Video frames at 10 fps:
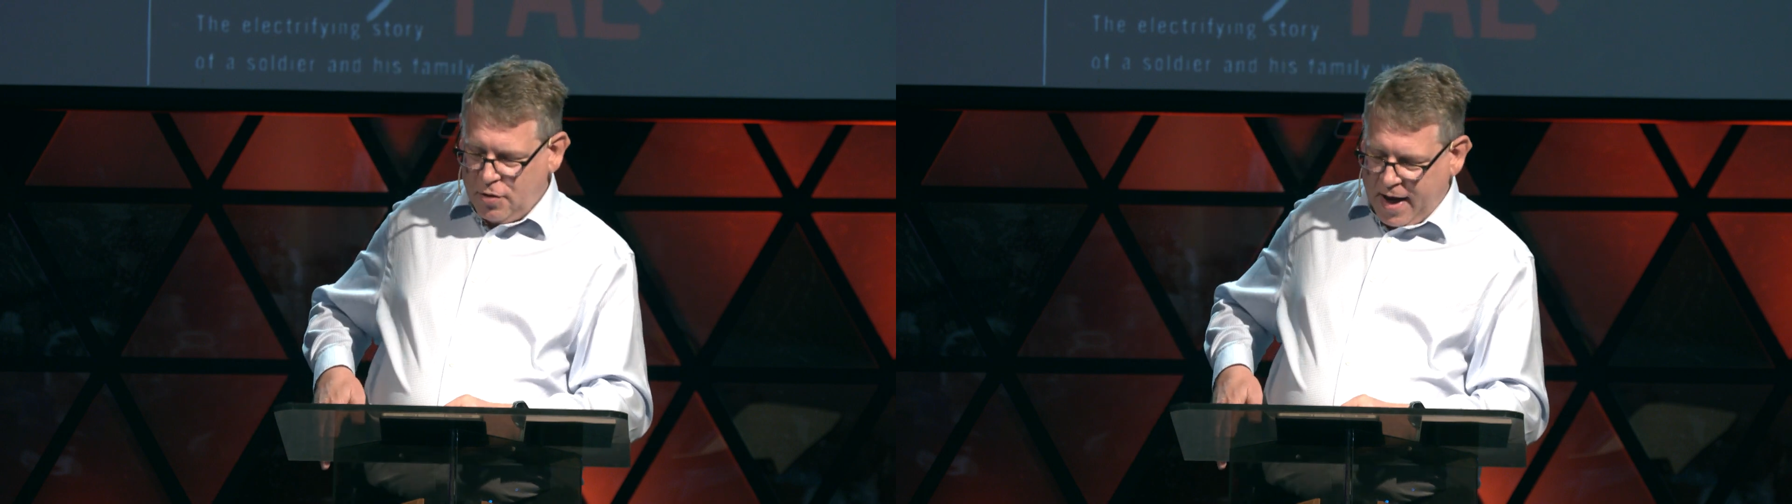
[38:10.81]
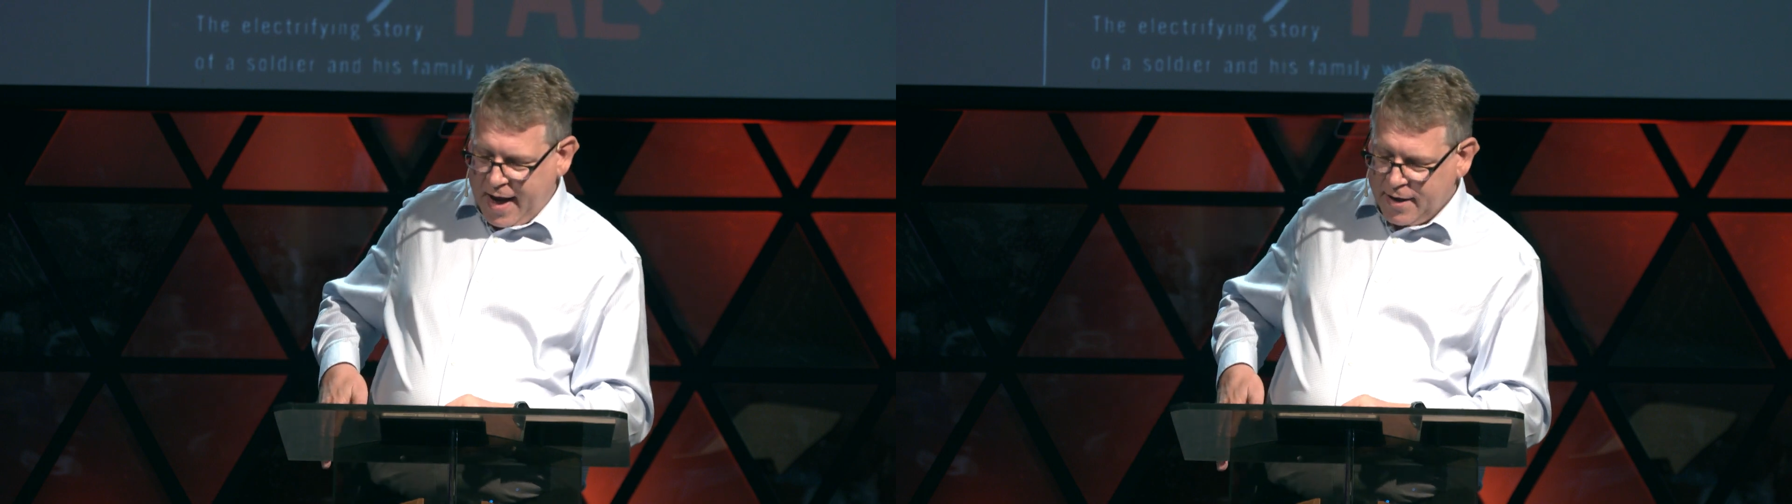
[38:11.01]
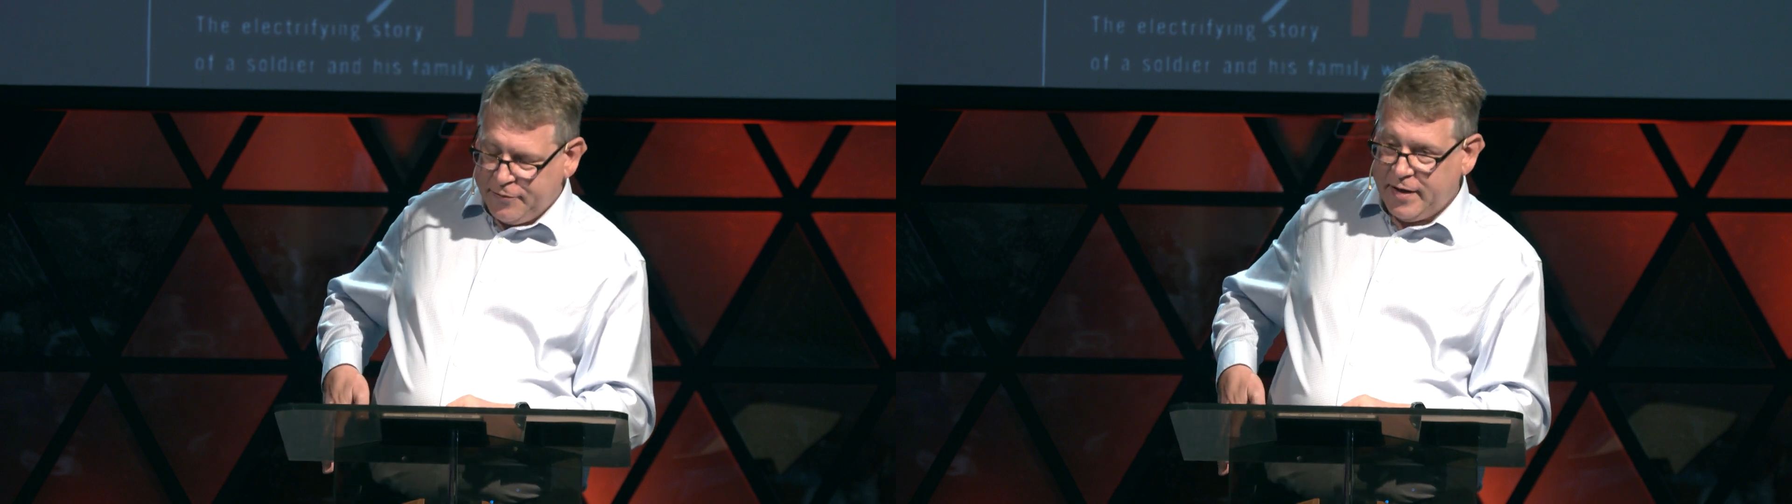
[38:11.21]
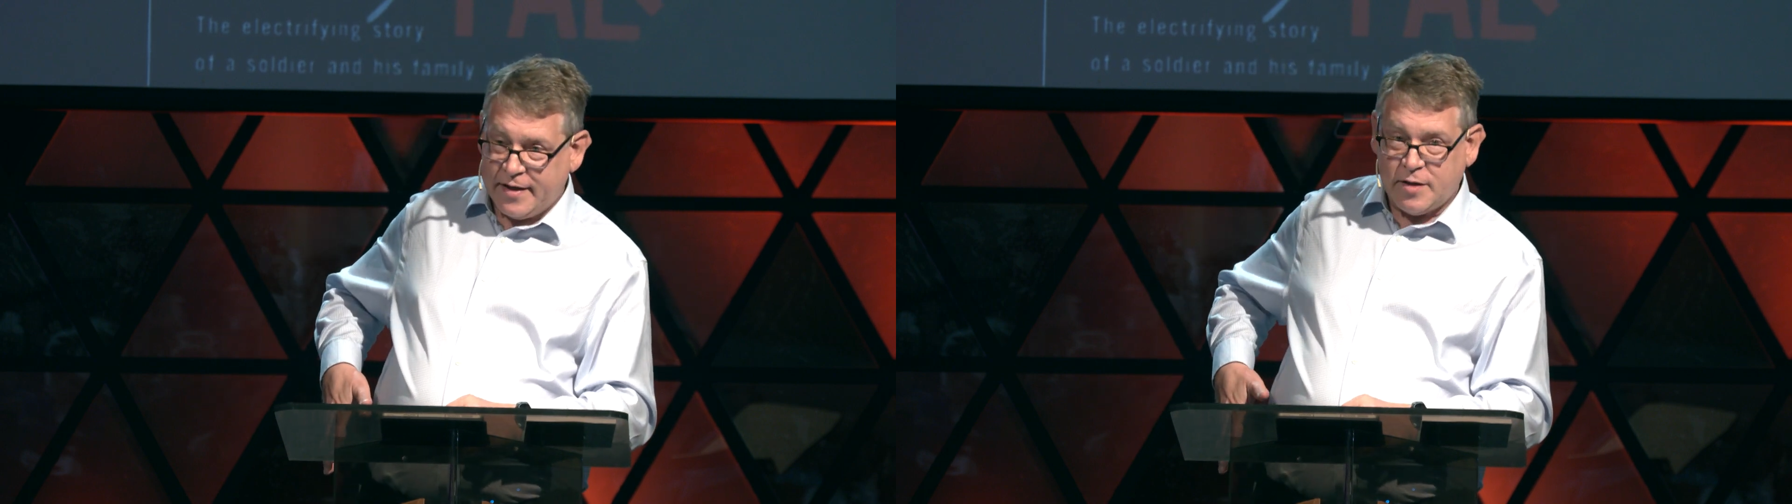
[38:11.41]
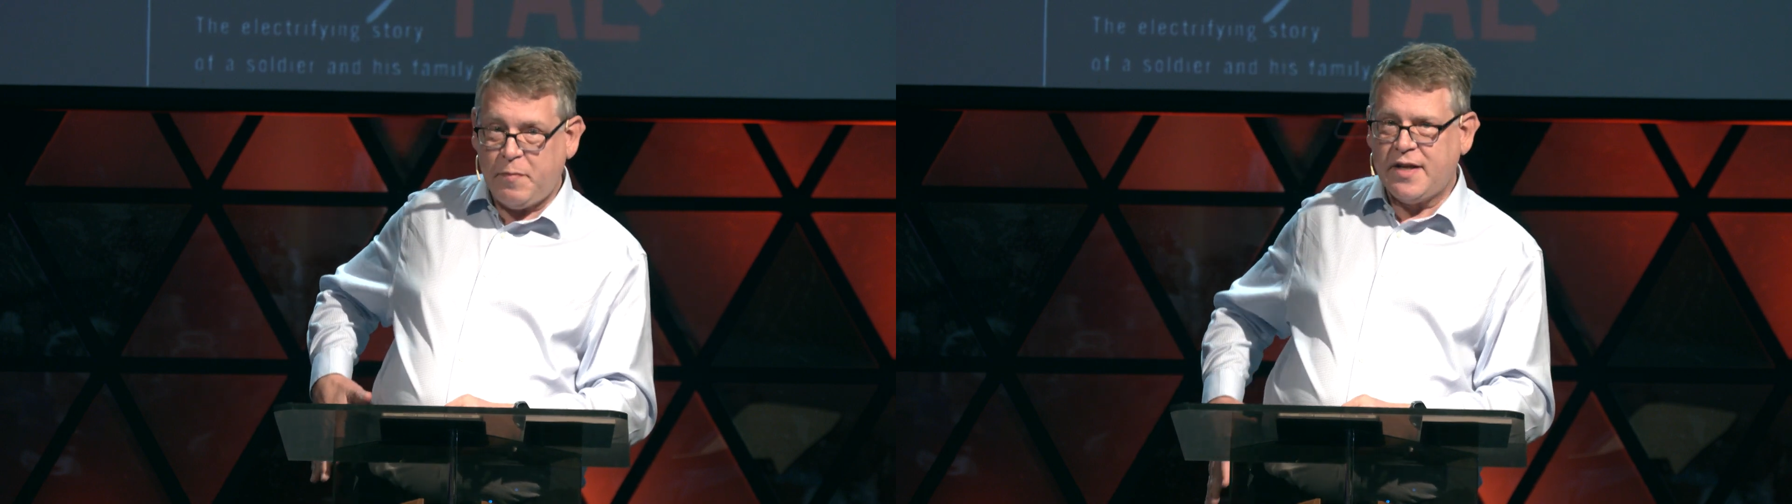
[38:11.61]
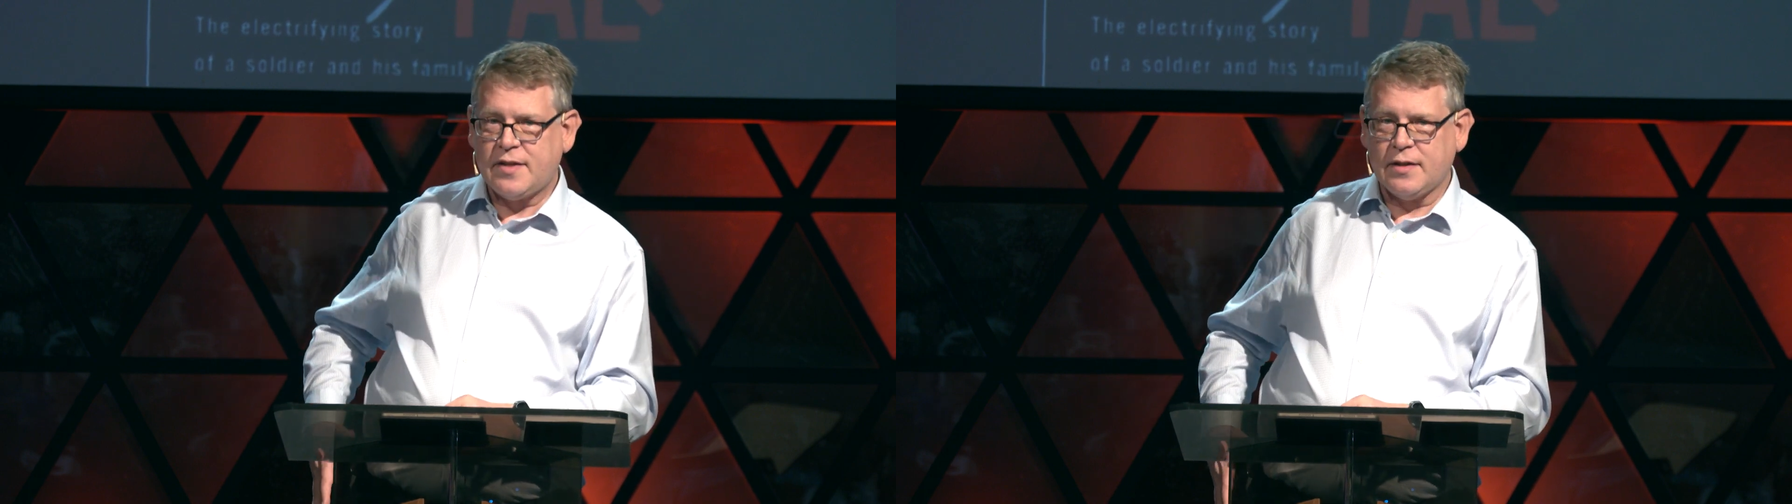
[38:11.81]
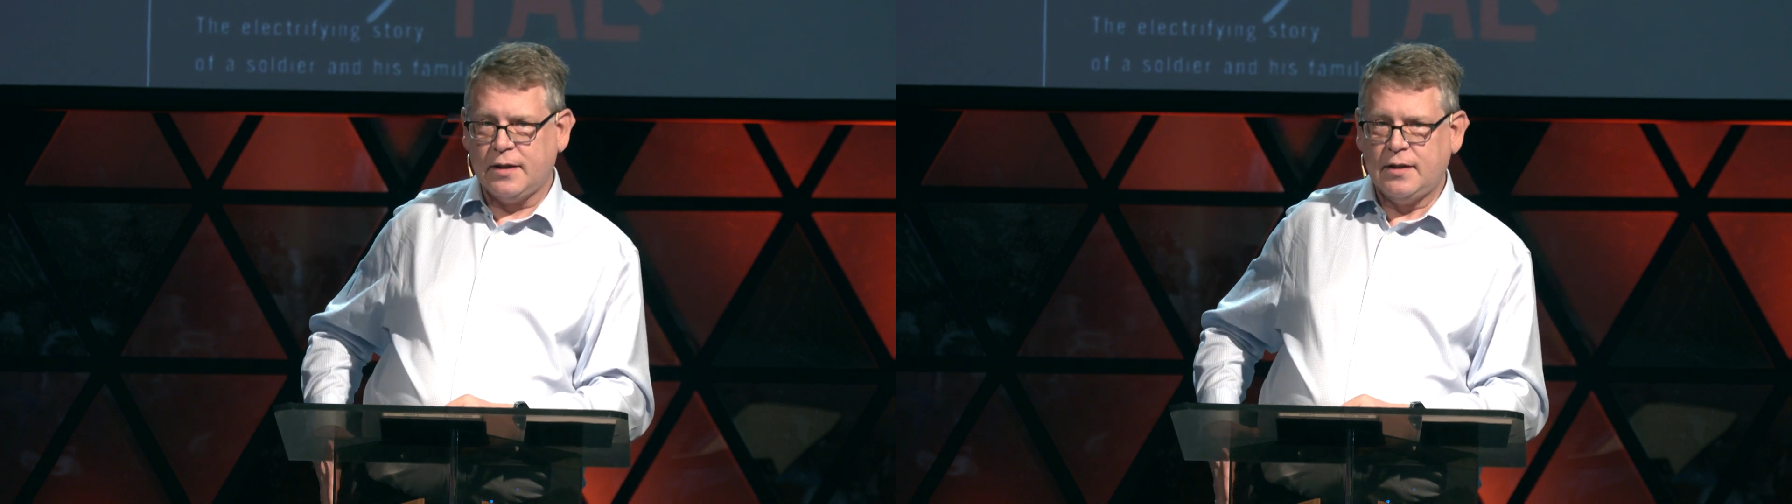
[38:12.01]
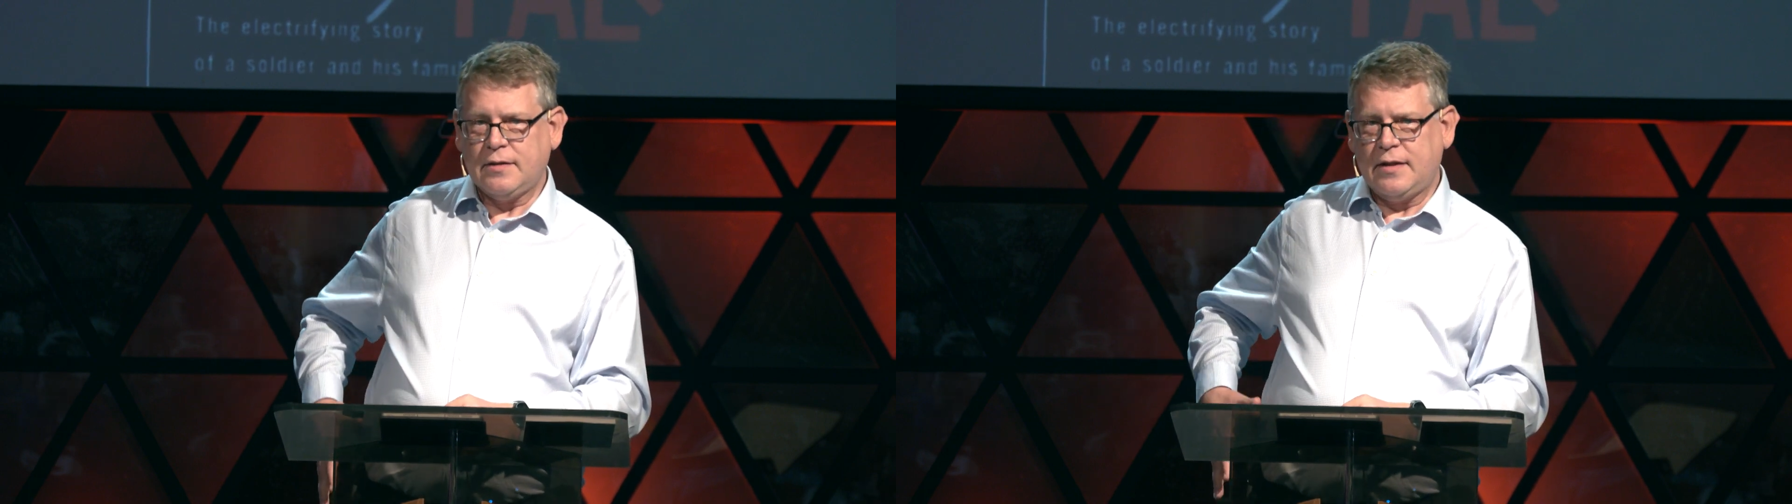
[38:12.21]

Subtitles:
have his pistol